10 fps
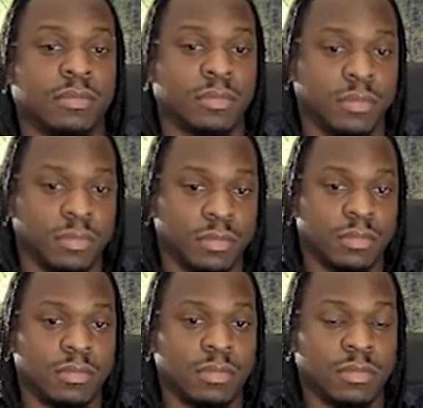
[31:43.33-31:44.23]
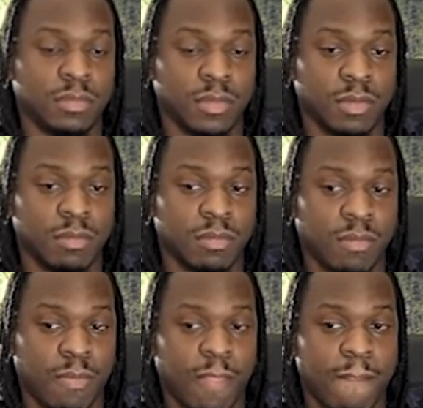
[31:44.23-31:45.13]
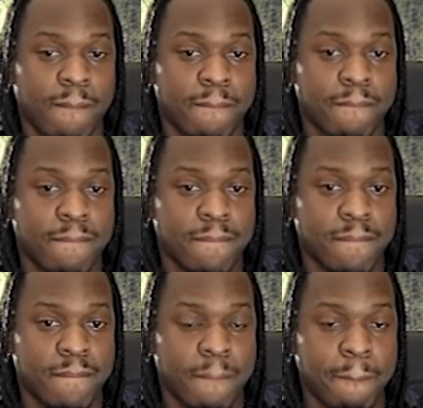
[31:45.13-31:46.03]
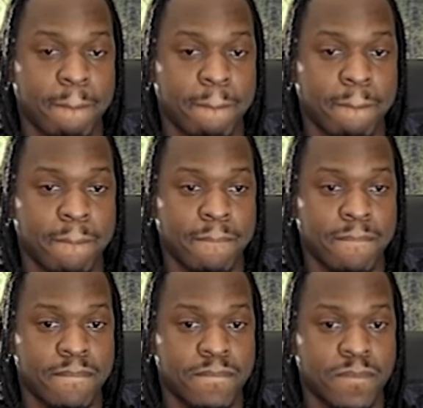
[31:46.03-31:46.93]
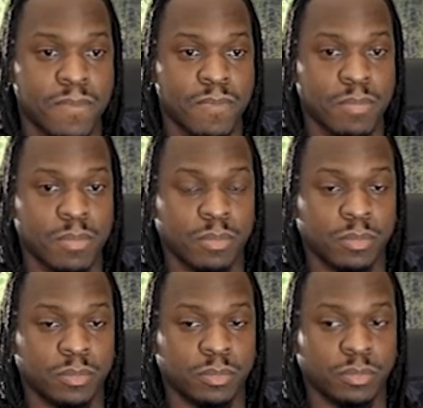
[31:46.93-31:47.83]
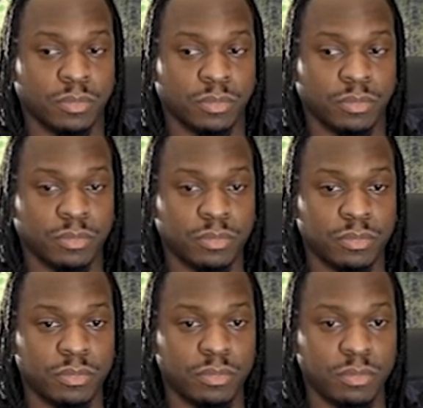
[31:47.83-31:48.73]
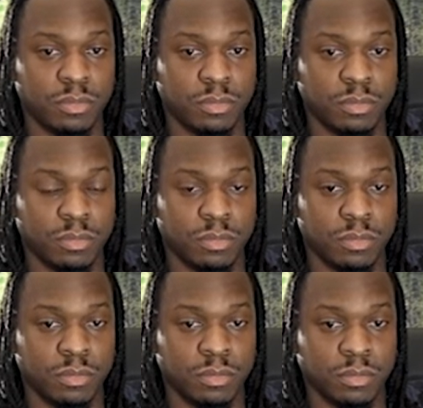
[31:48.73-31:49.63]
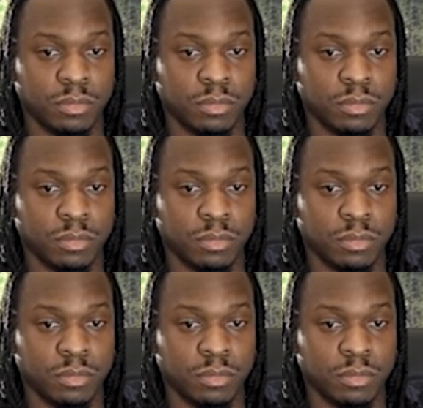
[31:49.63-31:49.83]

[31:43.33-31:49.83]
This person isn't speaking.